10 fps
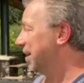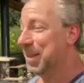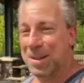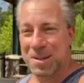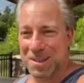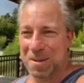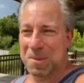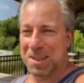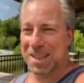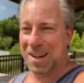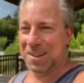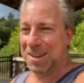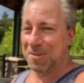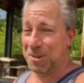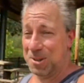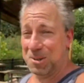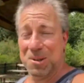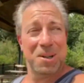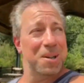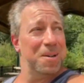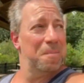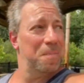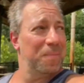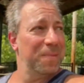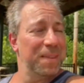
There's something down there for sure.